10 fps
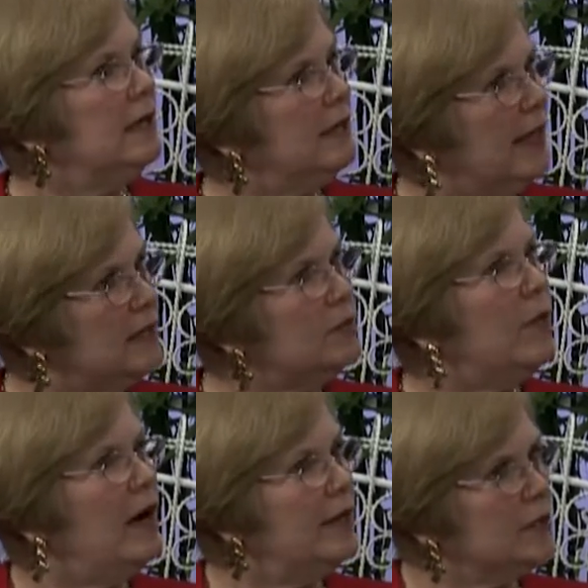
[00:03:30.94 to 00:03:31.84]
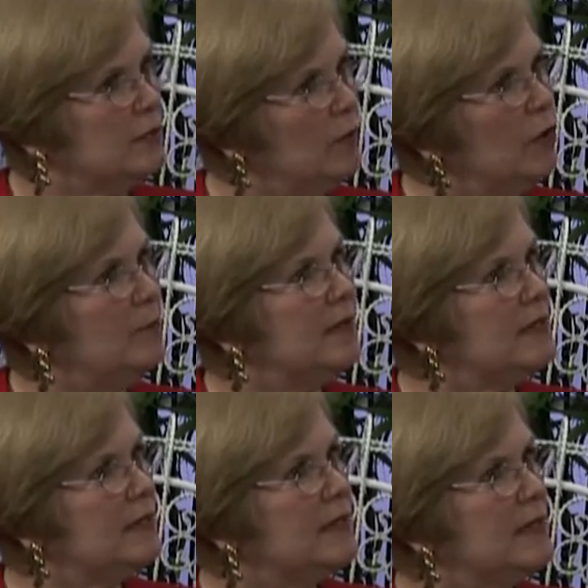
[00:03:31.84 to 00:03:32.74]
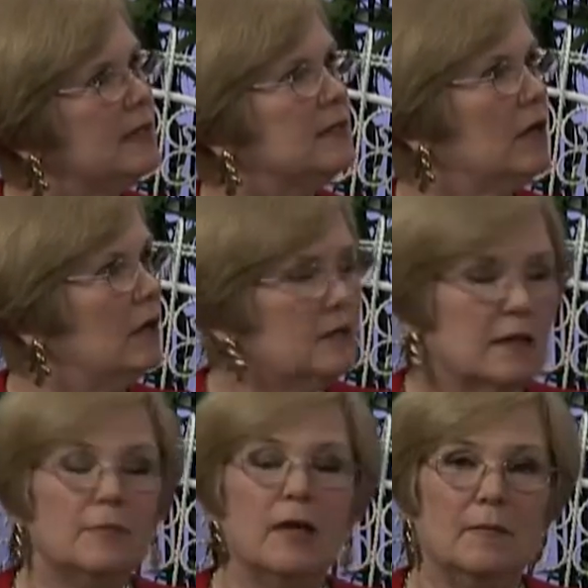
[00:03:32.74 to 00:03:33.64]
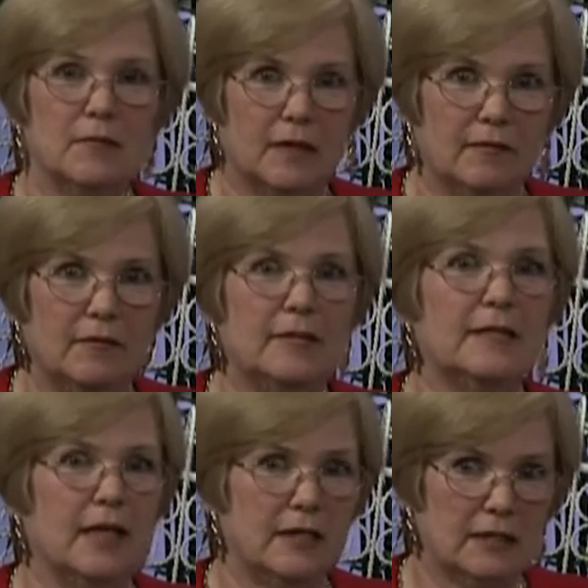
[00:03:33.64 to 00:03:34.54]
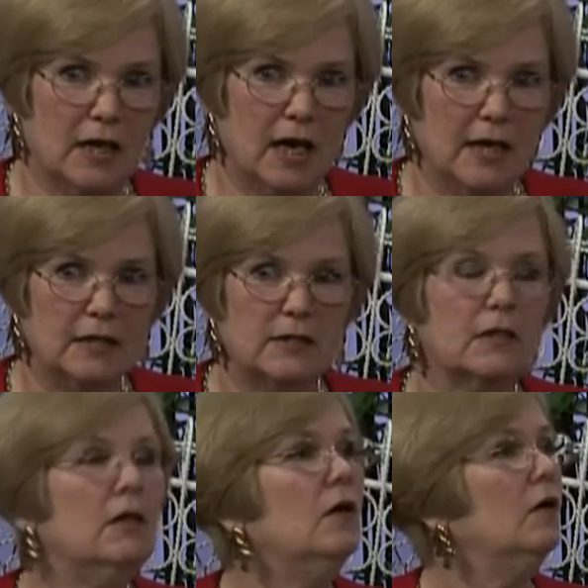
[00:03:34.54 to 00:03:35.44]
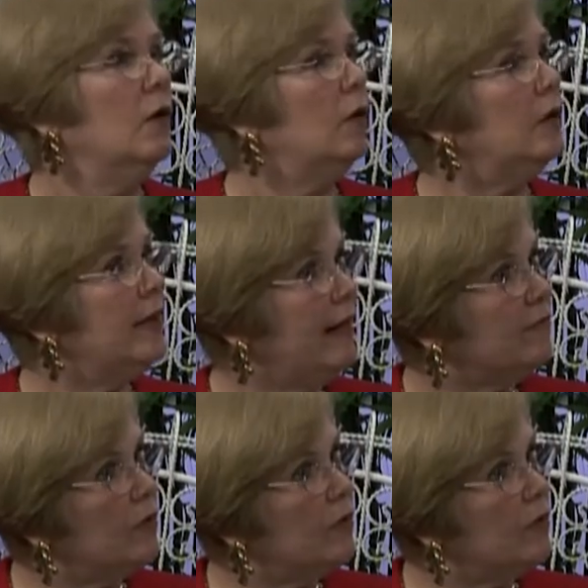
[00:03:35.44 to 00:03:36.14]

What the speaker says: that's why the small businesses are sometimes given set-asides, or they have